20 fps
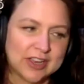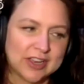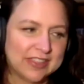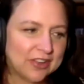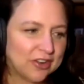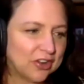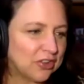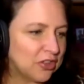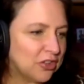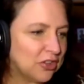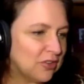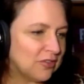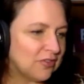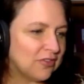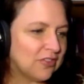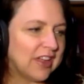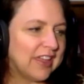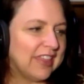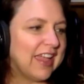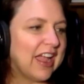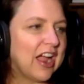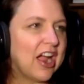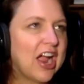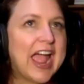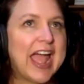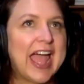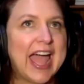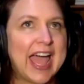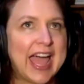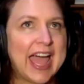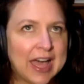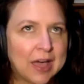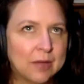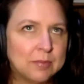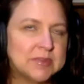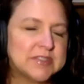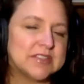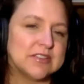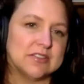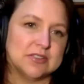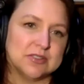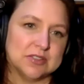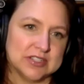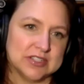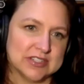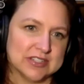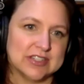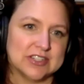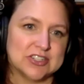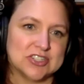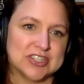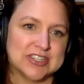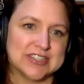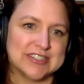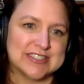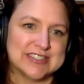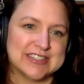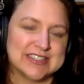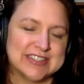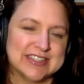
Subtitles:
They're gluten-free. They are absolutely delicious.